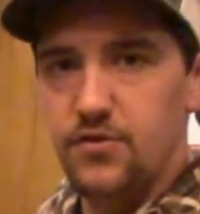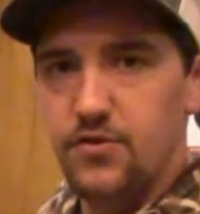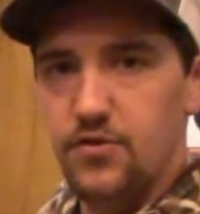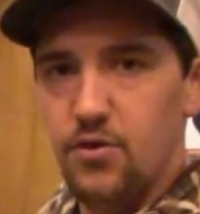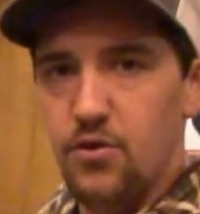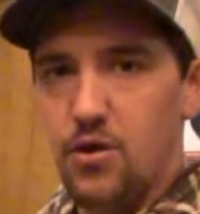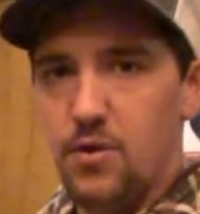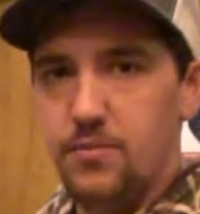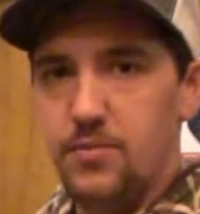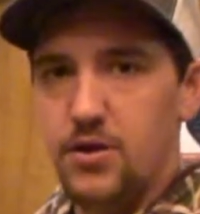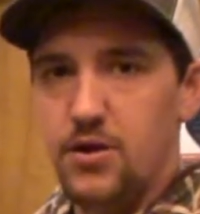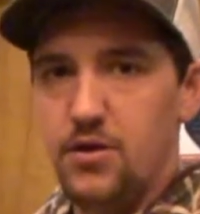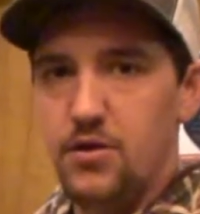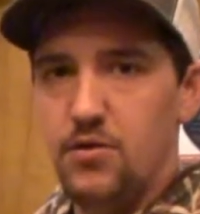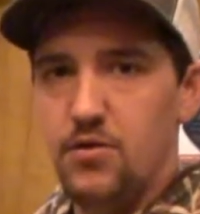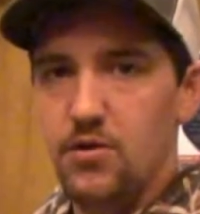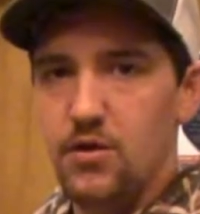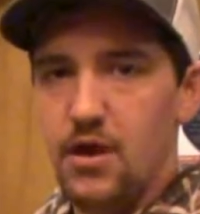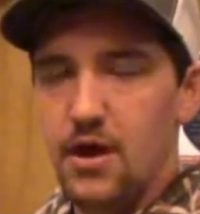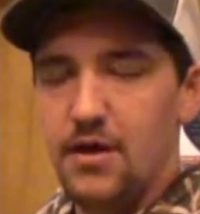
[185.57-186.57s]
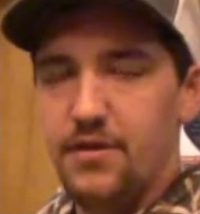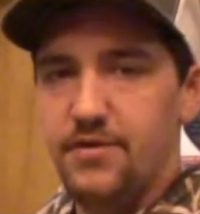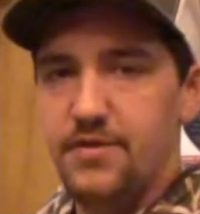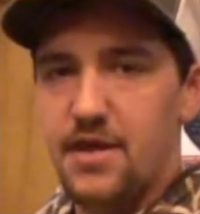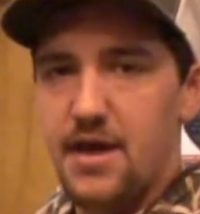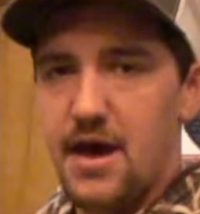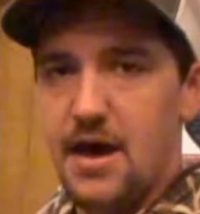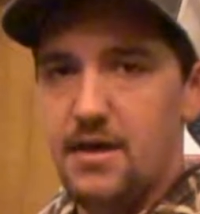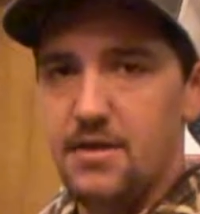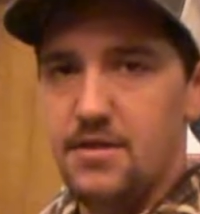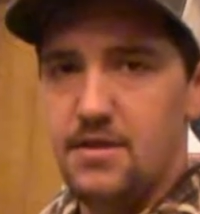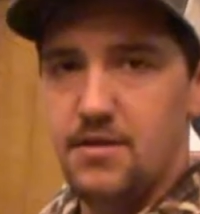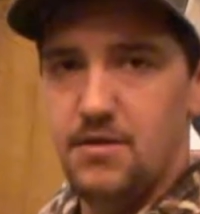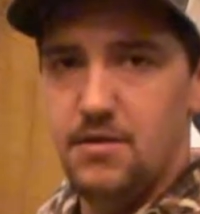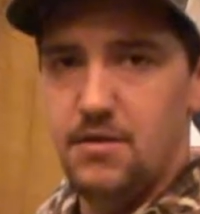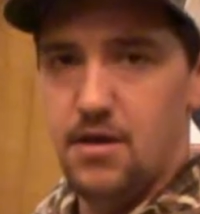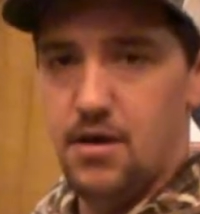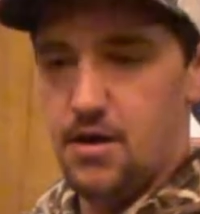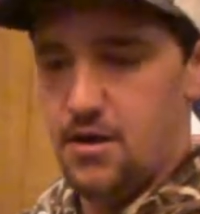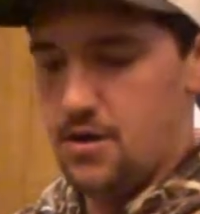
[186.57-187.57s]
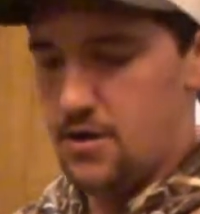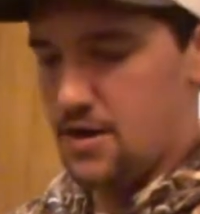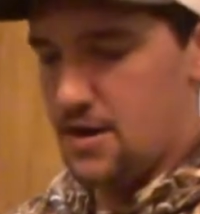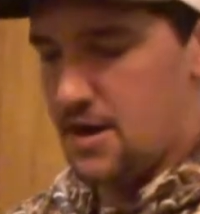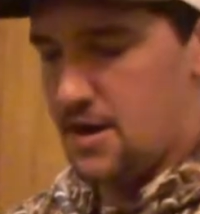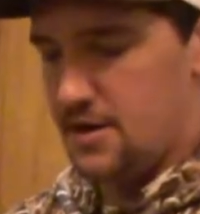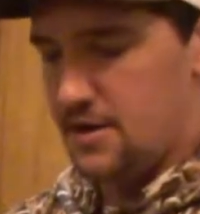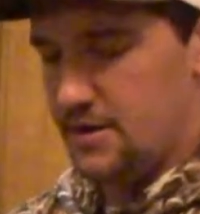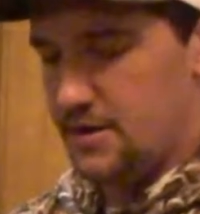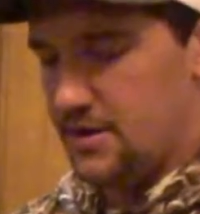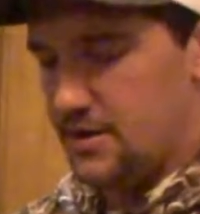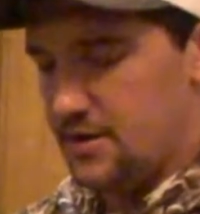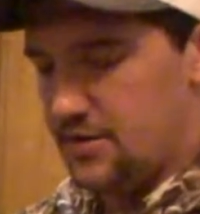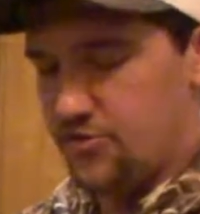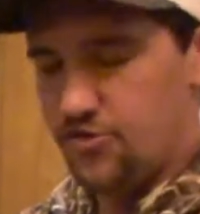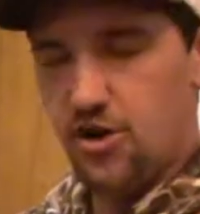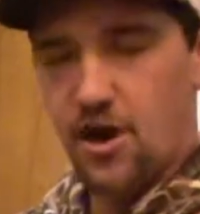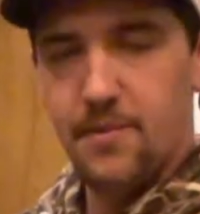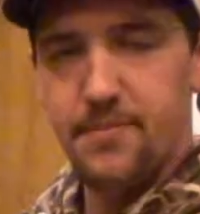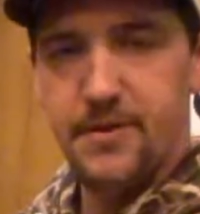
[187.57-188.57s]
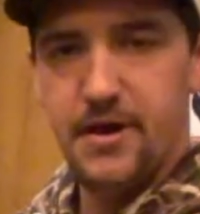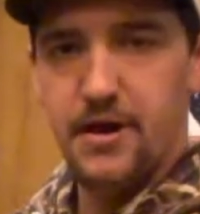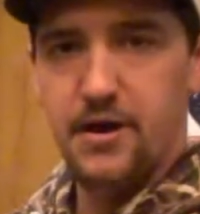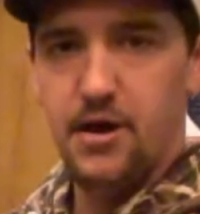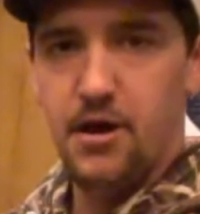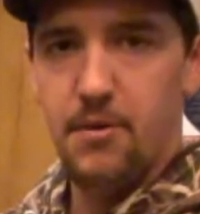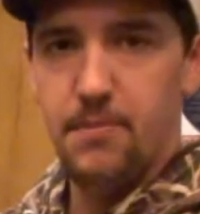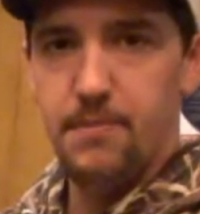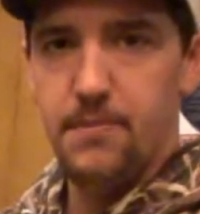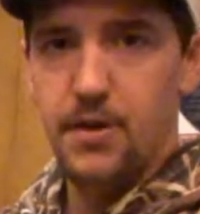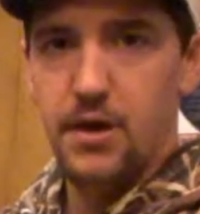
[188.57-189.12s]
so I'm going to utilize that and not need to chop that up,